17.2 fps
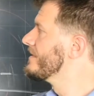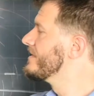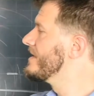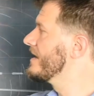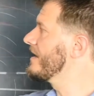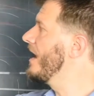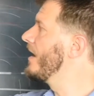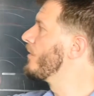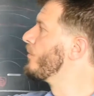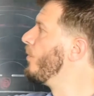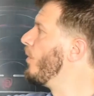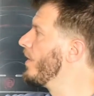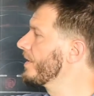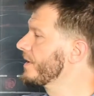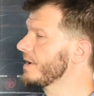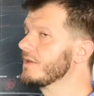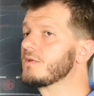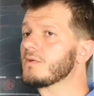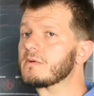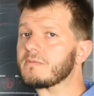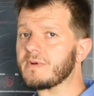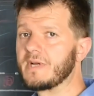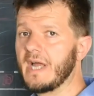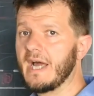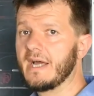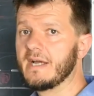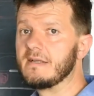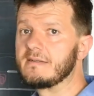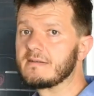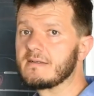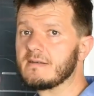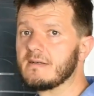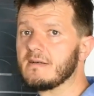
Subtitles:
are working to create